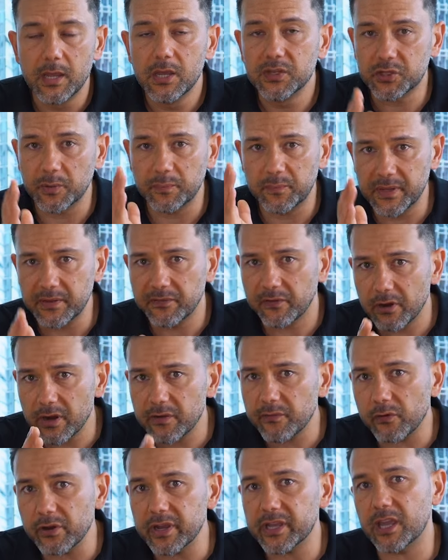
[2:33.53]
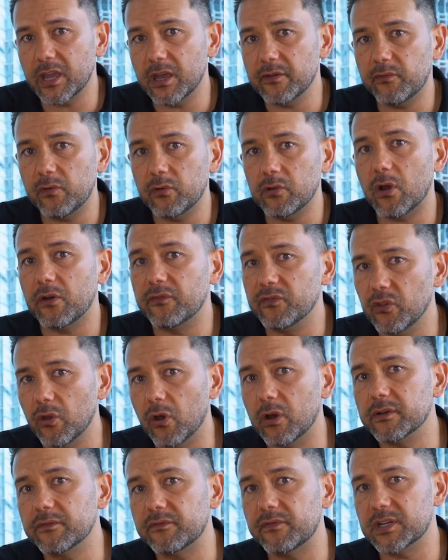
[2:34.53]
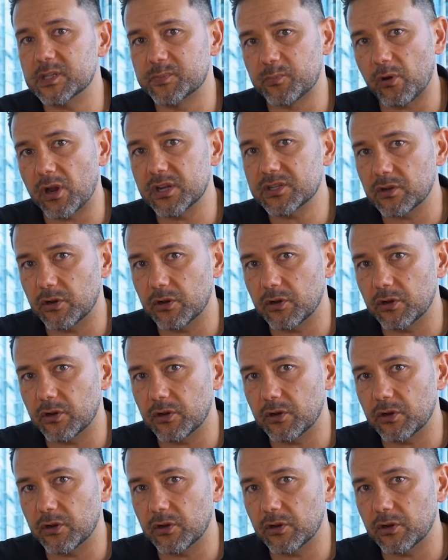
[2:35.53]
So be very, very careful of non-fixed price